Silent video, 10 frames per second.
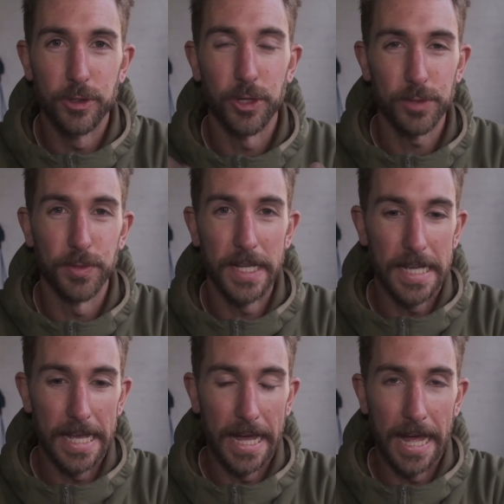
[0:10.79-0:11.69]
Josh Miller
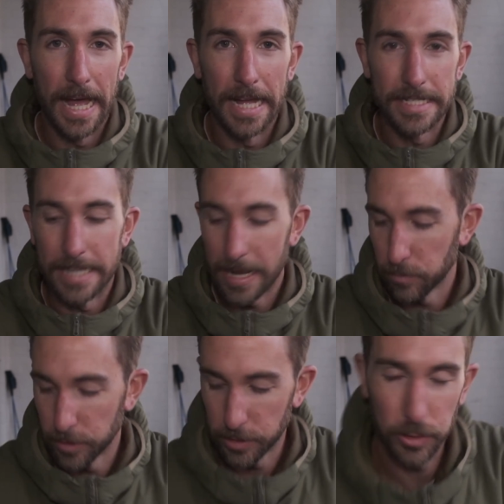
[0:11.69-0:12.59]
here. Today I
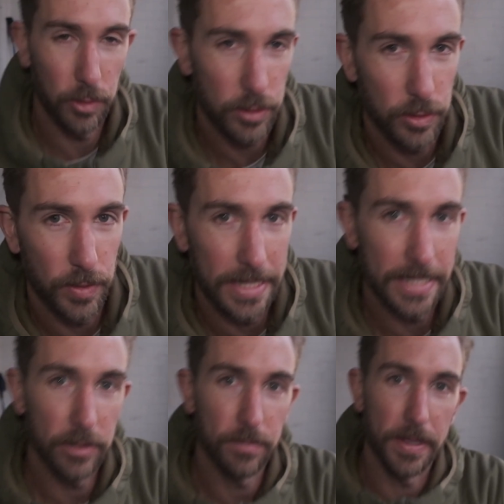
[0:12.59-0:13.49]
wanted to talk to you a
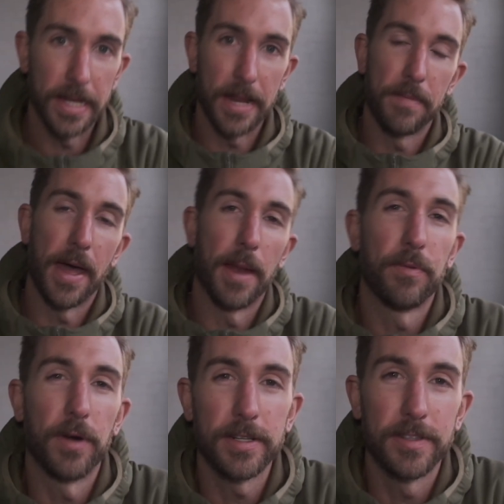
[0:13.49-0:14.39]
little bit about a
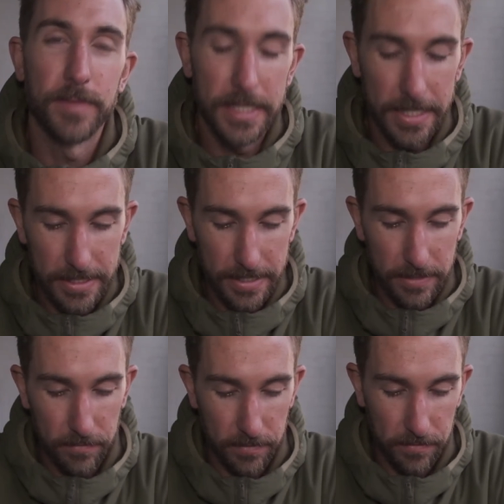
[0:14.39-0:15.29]
product I've been testing
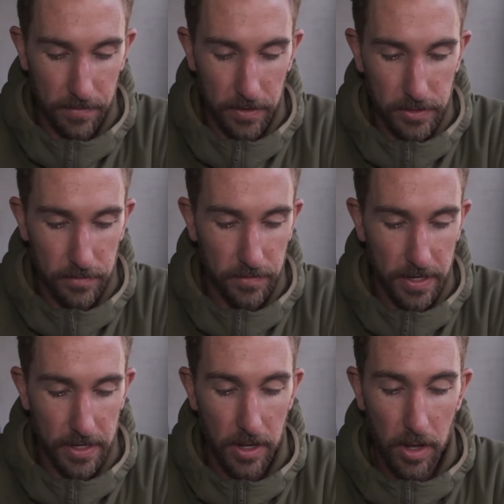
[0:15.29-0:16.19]
for Find Your
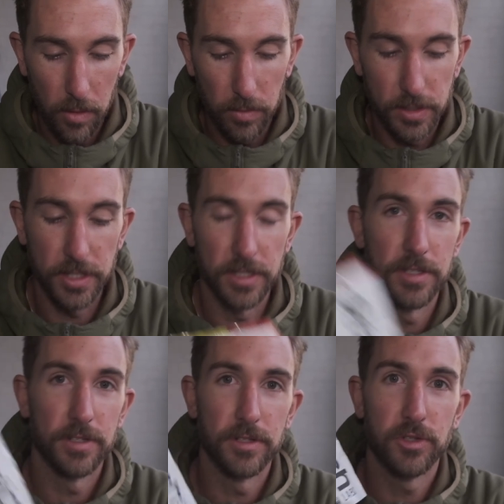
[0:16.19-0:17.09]
Feet, which is
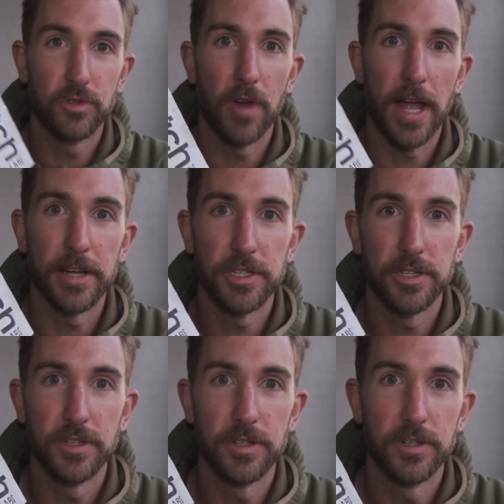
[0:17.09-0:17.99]

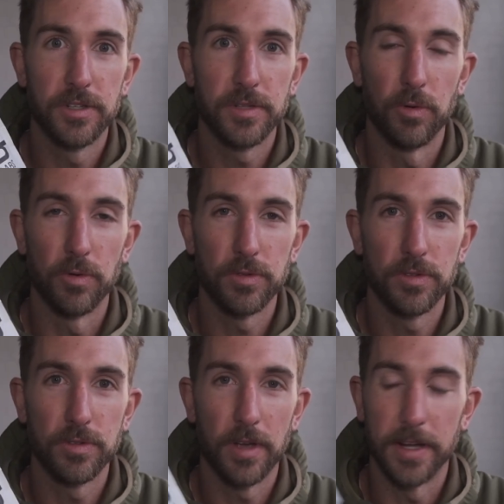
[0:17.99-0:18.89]
Skratch
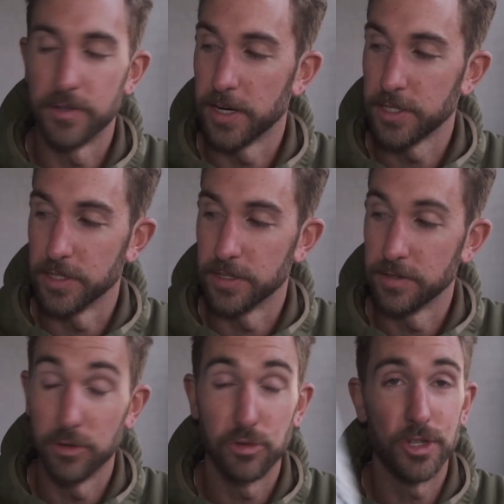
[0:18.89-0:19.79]
Sports Hydration
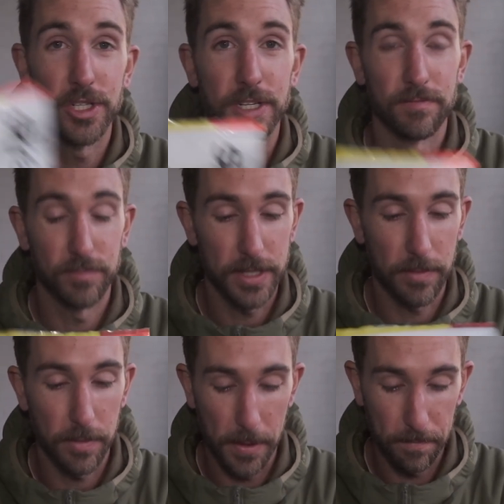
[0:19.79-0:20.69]
Nutrition
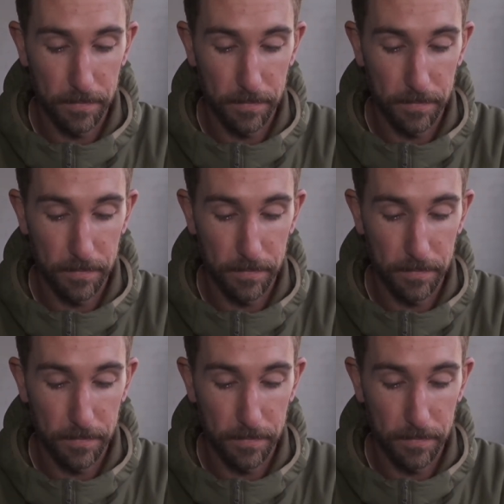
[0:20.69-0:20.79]
Supplement.